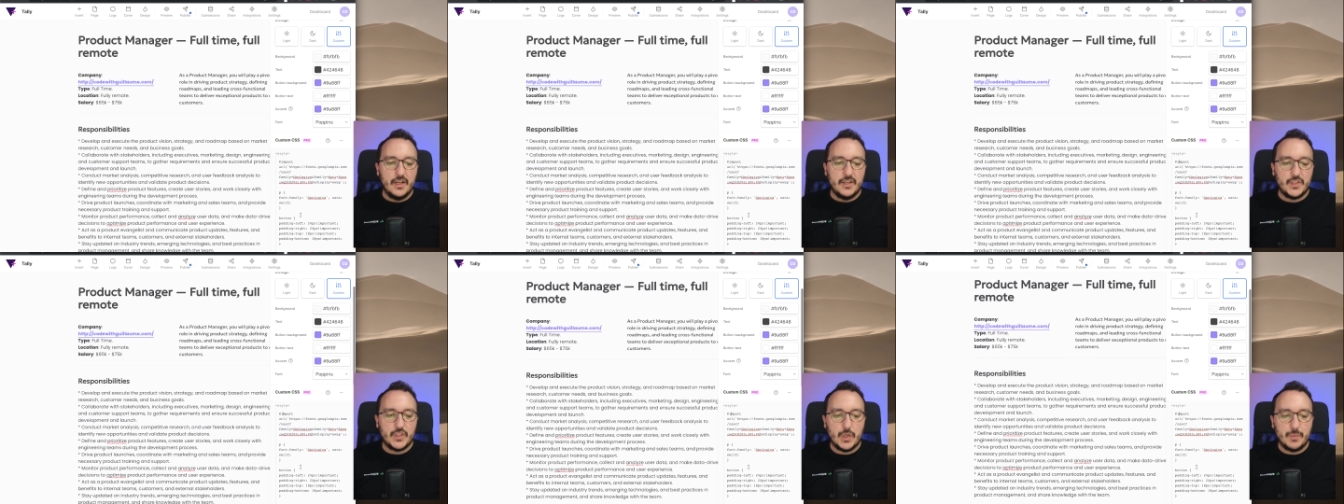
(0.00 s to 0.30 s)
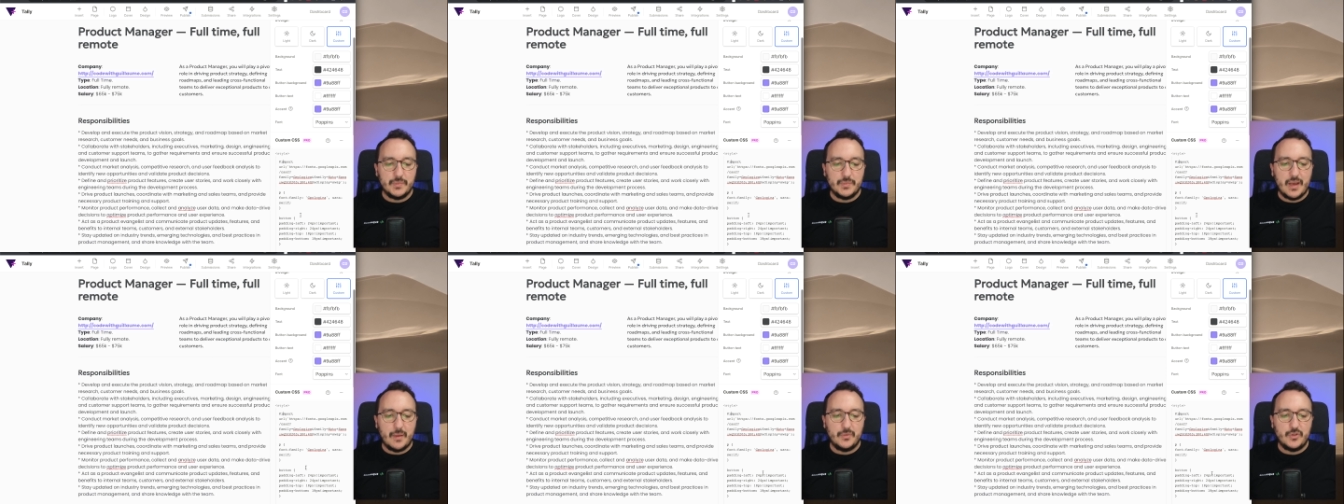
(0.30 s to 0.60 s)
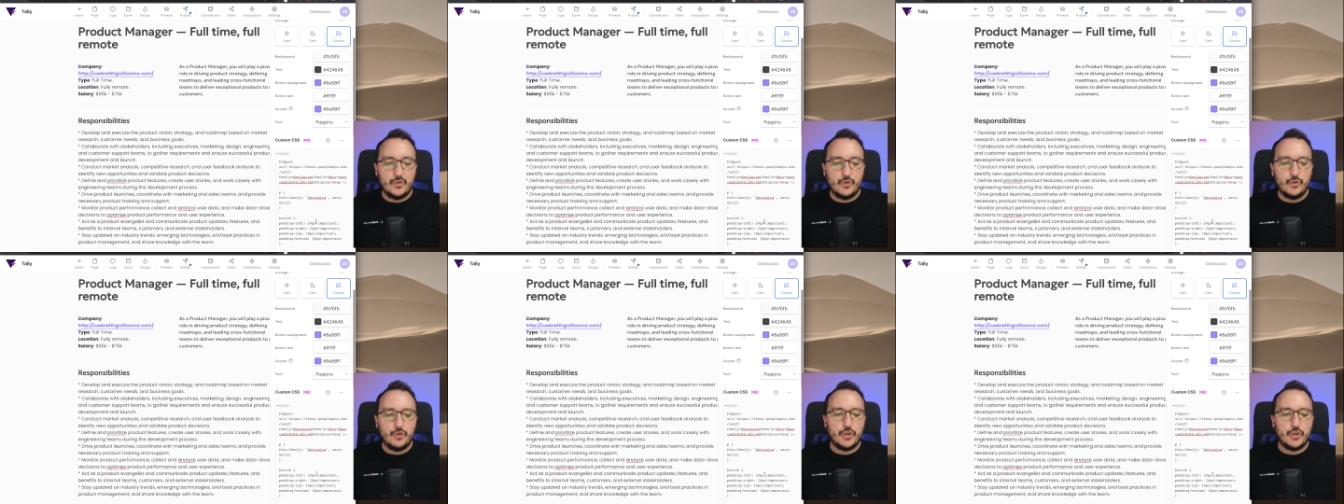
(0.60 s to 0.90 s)

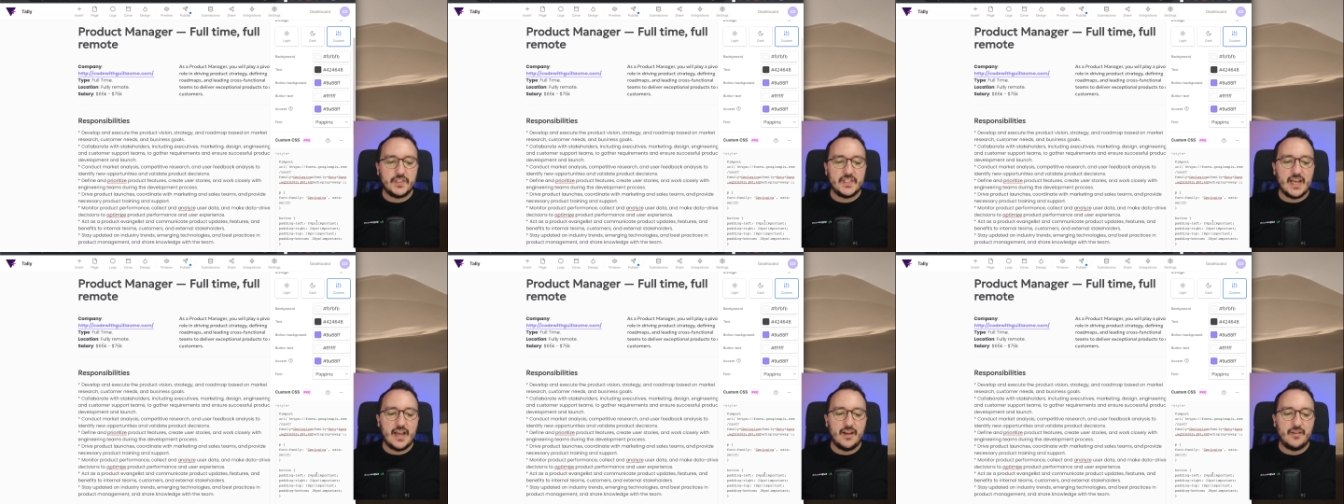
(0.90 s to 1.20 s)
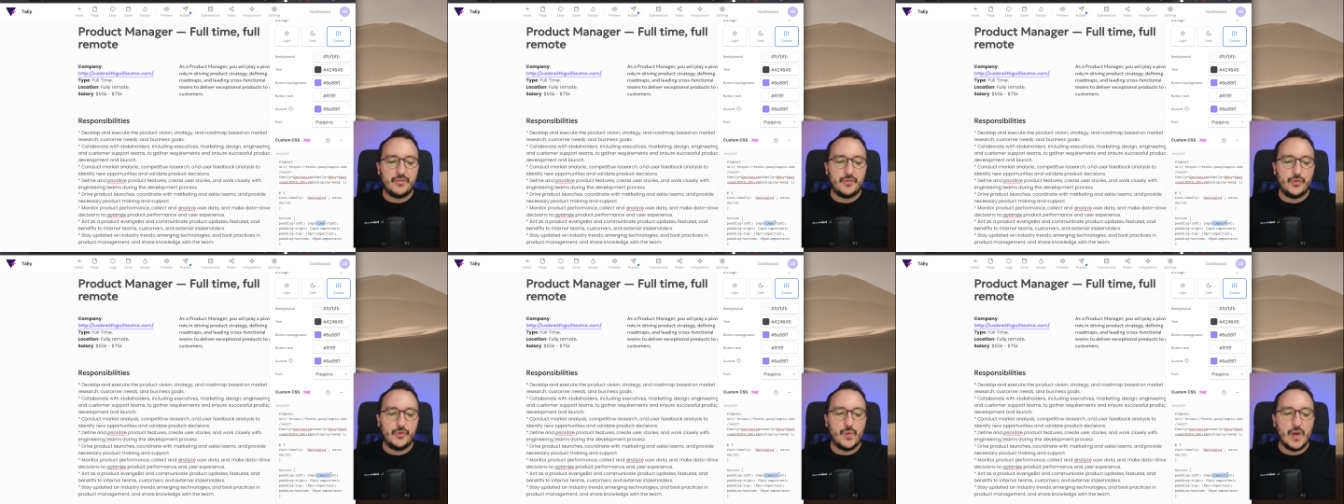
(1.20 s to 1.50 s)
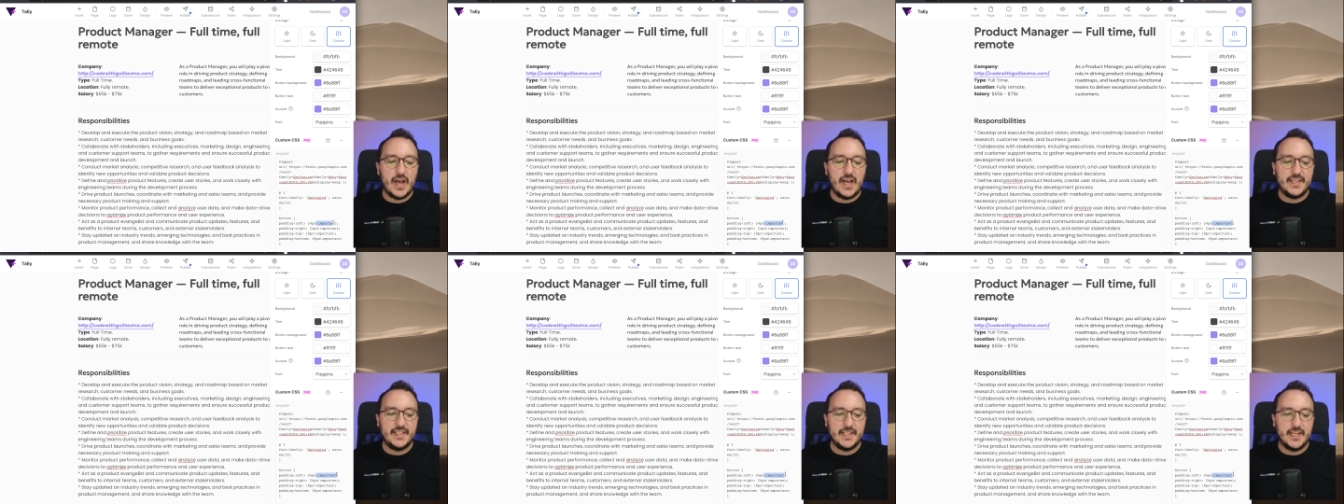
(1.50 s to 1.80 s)
Sometimes you just have to
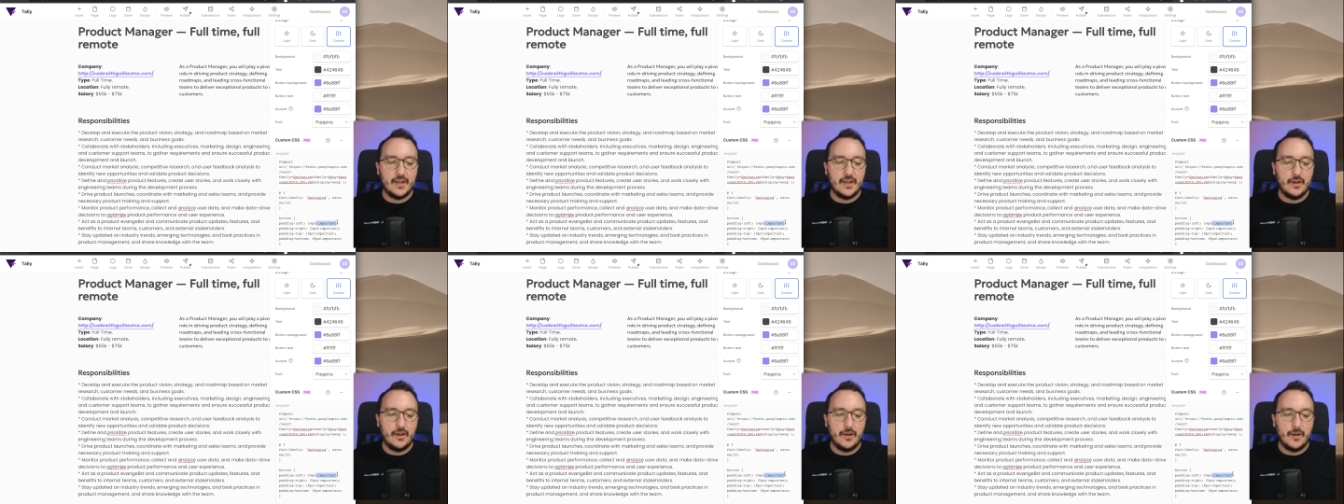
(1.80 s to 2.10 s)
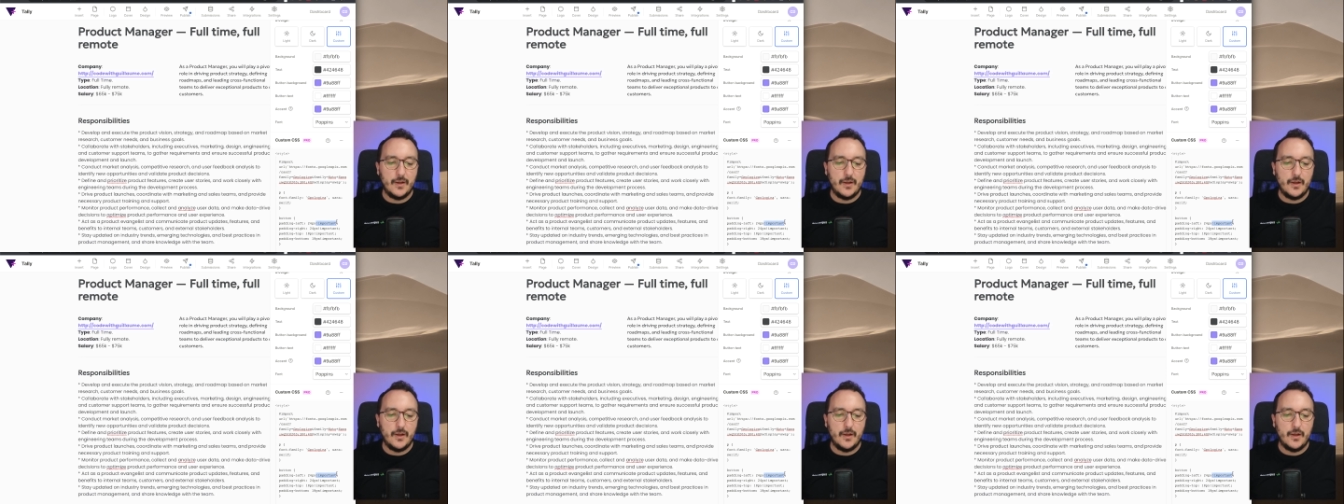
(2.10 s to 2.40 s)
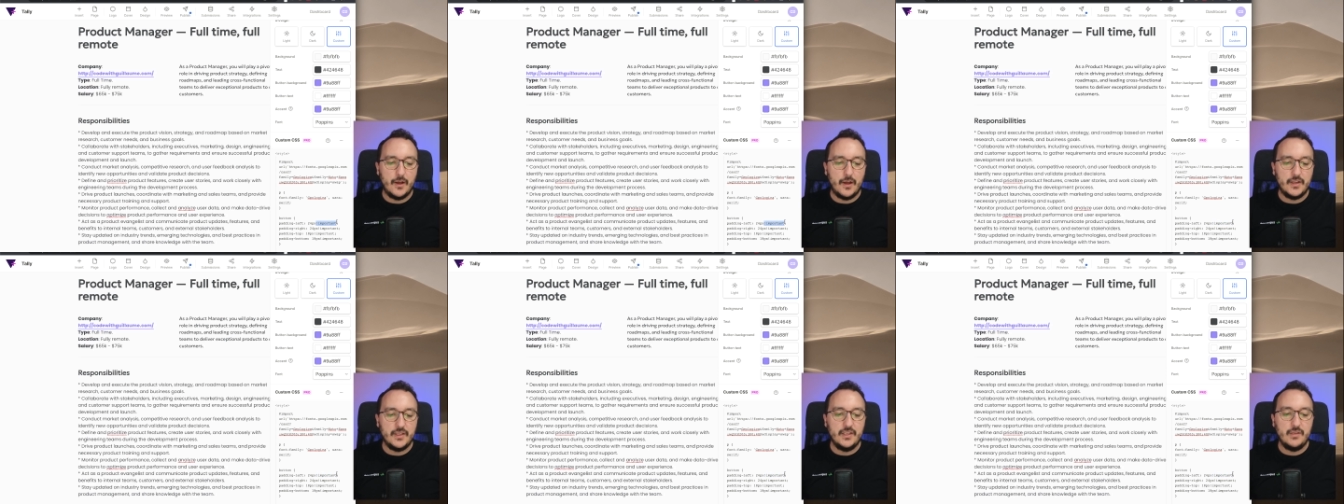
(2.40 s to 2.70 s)
add uh, uh,
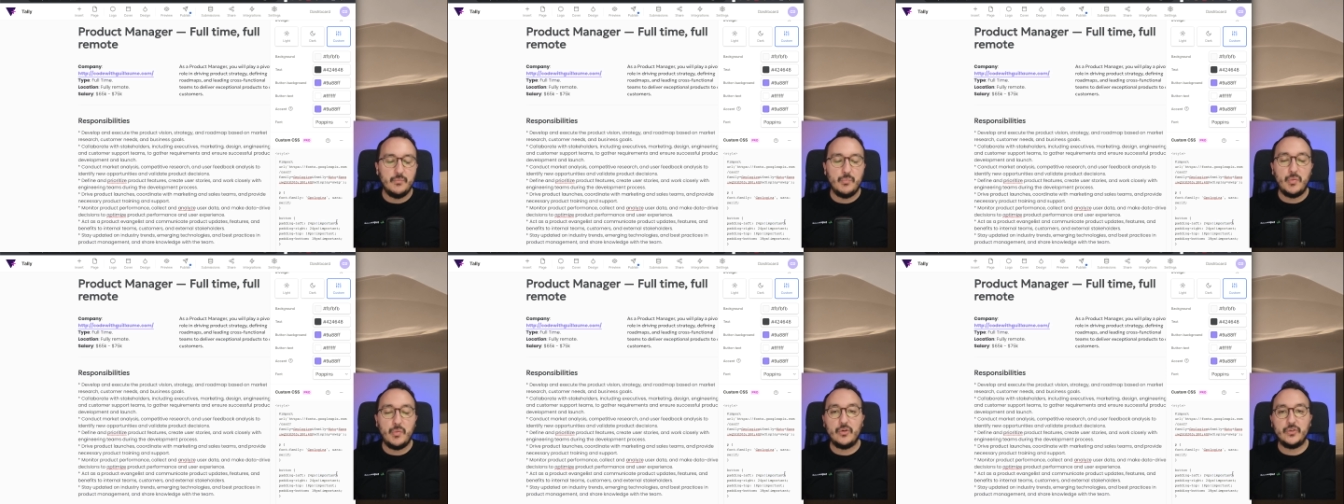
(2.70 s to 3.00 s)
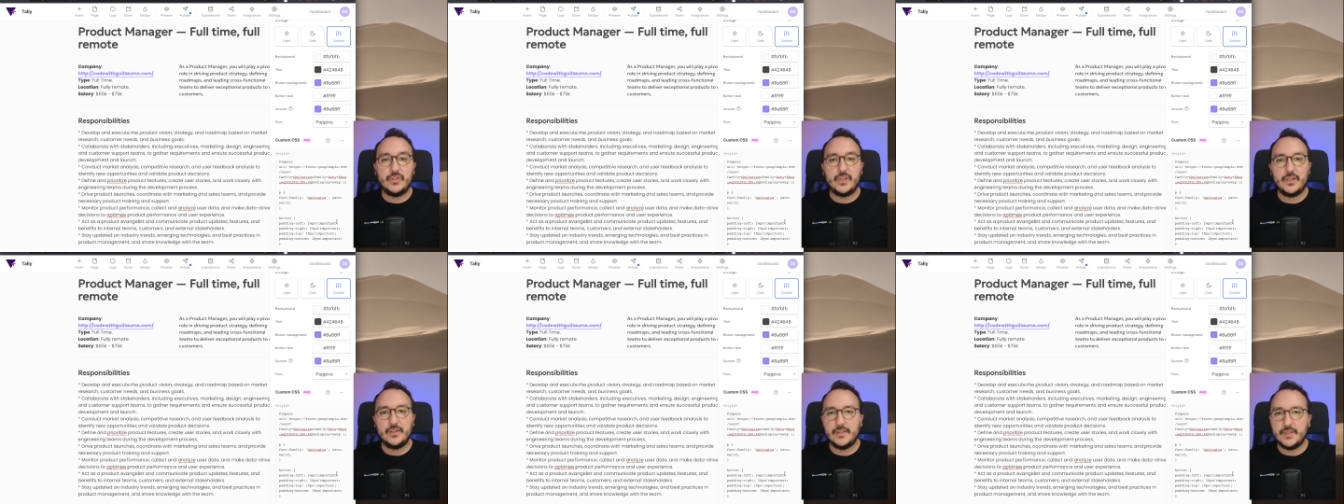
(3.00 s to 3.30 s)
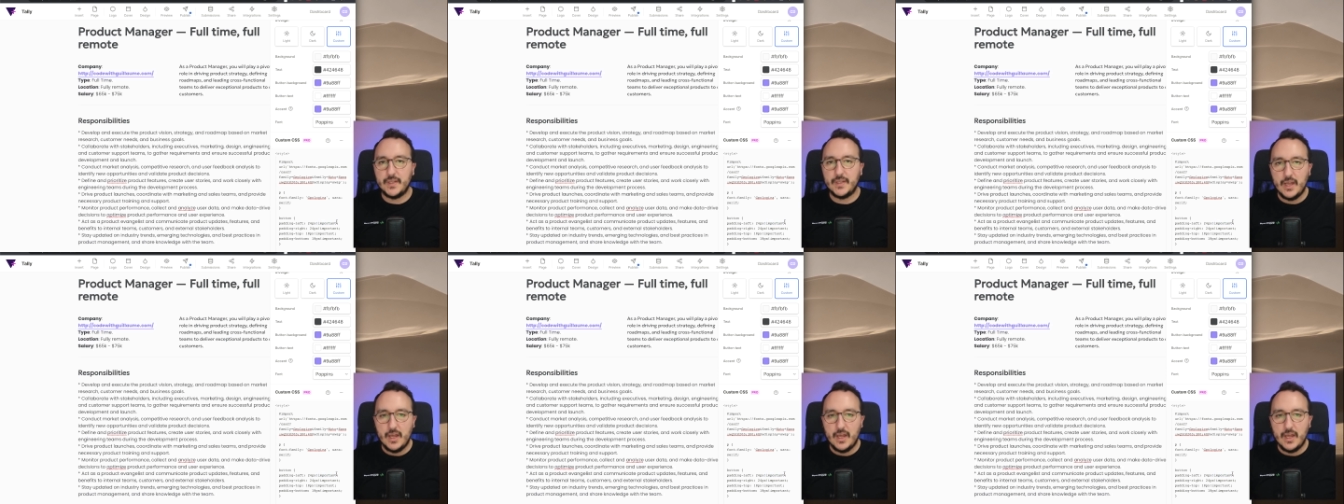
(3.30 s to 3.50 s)
an important